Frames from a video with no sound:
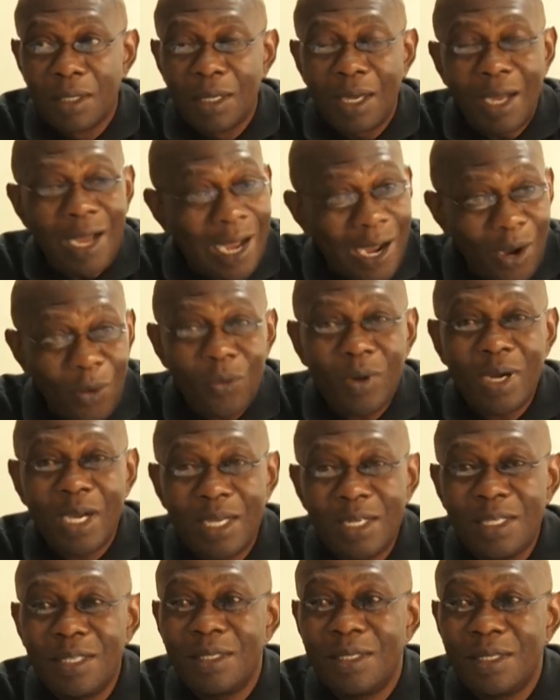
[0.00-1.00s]
How
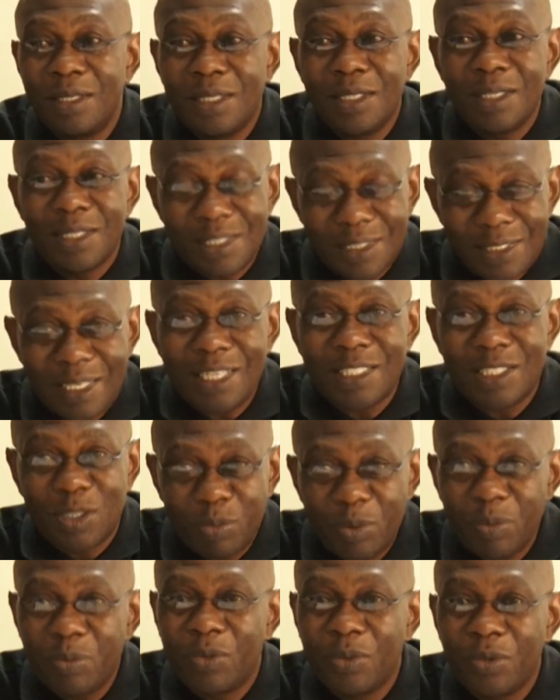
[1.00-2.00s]
can such
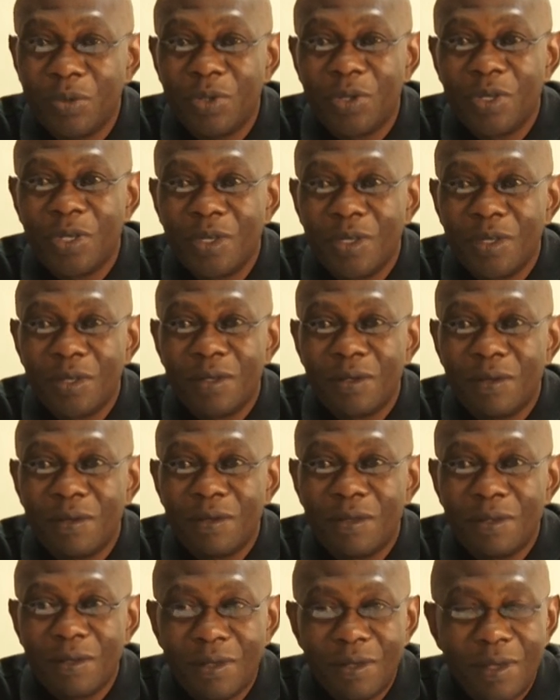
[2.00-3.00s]
people
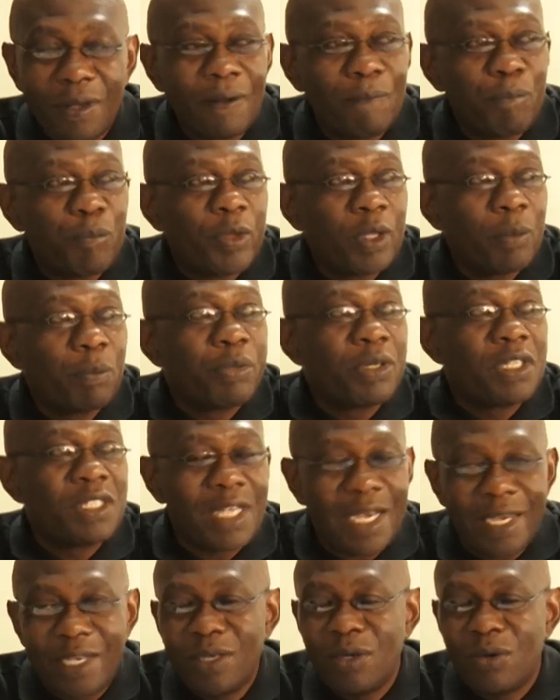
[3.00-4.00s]

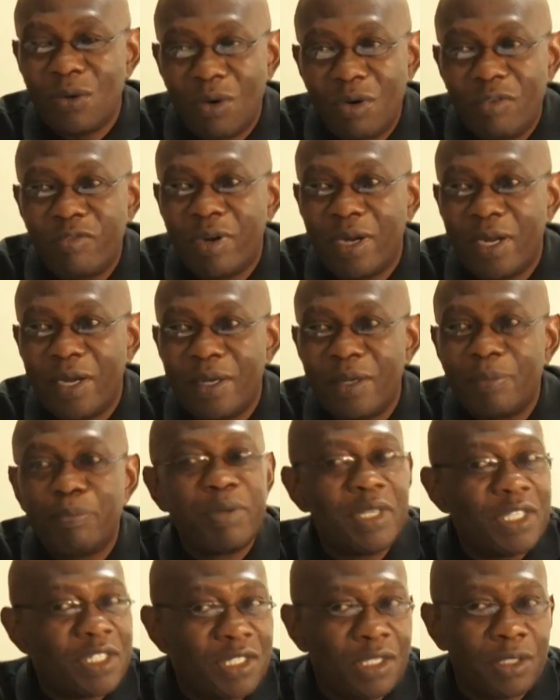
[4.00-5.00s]
preside over
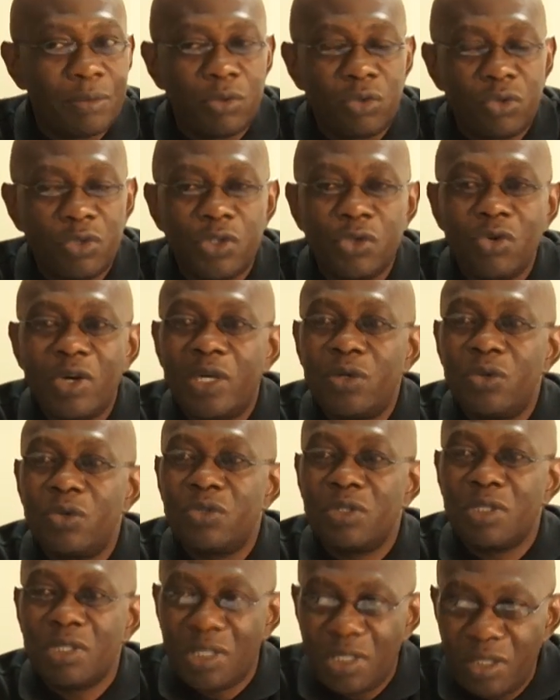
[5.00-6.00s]
peace in Burundi? You
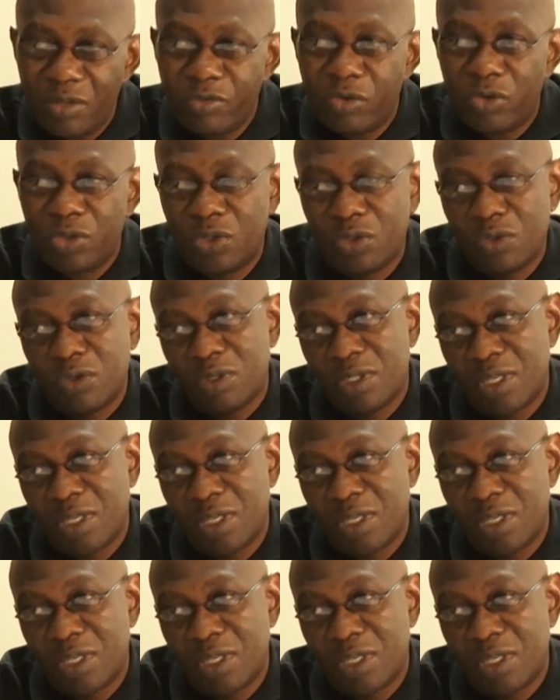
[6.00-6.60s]
cannot give what you don't